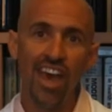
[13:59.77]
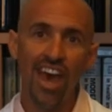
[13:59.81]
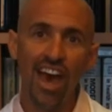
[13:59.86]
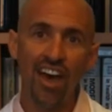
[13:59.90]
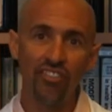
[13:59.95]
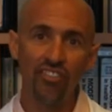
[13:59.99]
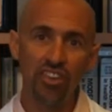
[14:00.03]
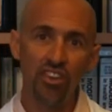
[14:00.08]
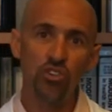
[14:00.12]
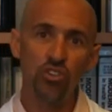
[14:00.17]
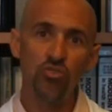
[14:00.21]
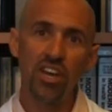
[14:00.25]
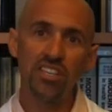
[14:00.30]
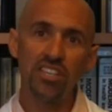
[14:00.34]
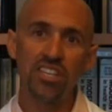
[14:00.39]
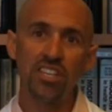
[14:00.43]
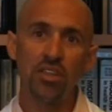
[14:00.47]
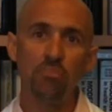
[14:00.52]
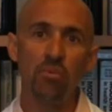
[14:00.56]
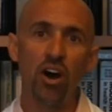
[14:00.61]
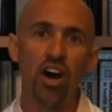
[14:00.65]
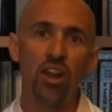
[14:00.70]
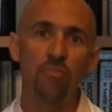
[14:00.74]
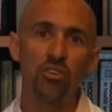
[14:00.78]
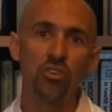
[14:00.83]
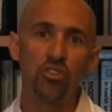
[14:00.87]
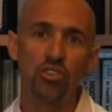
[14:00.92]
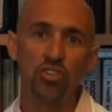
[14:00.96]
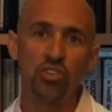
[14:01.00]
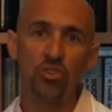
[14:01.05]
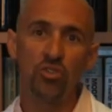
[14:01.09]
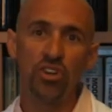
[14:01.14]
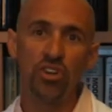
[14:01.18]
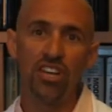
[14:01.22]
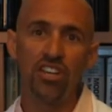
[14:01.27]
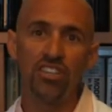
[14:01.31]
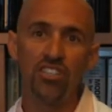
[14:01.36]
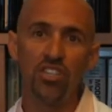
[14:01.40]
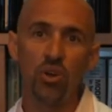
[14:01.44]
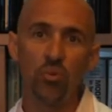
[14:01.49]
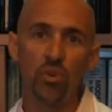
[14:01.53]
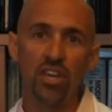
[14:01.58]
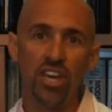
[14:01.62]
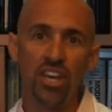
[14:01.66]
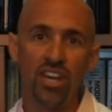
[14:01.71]
at the address at the bottom of your screen
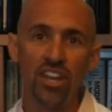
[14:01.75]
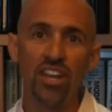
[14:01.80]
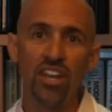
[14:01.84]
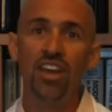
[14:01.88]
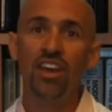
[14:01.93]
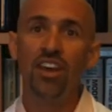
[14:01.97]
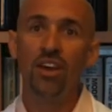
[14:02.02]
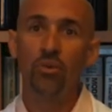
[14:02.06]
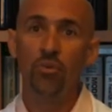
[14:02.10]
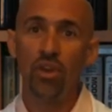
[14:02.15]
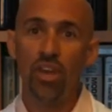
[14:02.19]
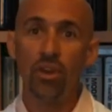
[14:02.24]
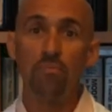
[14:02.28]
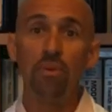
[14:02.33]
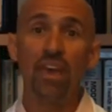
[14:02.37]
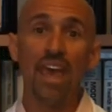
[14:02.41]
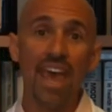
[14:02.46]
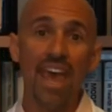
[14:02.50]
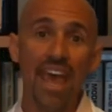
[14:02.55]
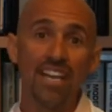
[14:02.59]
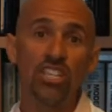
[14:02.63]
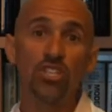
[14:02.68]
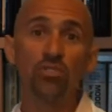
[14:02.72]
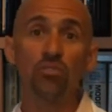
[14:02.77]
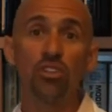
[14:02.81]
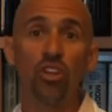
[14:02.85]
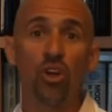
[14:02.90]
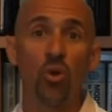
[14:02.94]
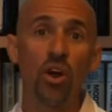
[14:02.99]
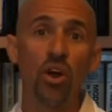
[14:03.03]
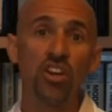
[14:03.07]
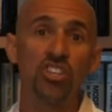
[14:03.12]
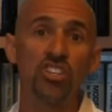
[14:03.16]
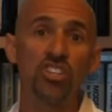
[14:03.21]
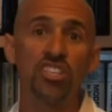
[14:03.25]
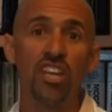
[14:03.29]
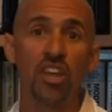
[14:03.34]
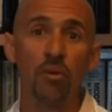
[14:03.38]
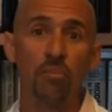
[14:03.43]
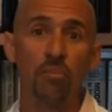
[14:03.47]
so we can be answering the questions